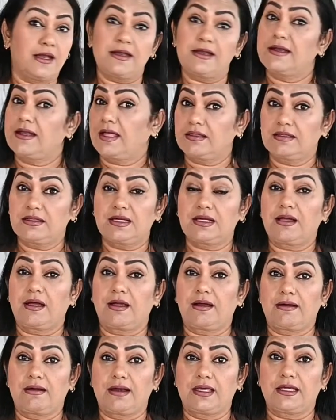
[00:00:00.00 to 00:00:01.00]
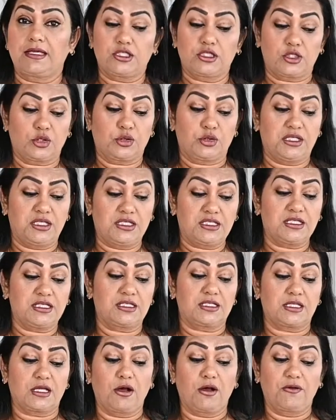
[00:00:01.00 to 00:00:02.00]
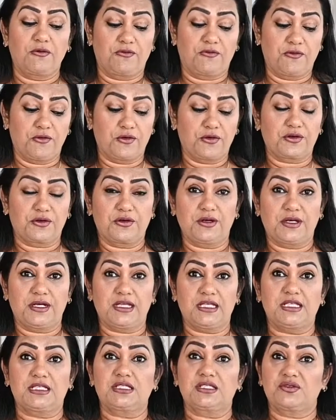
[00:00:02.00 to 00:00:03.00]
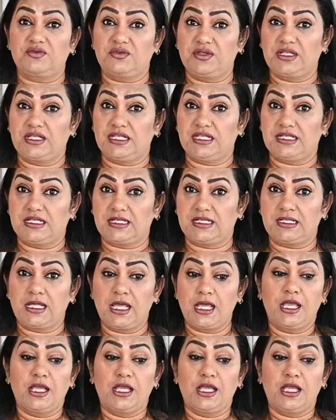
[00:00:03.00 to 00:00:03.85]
not the garlic. So this is 4 ingredients we needed.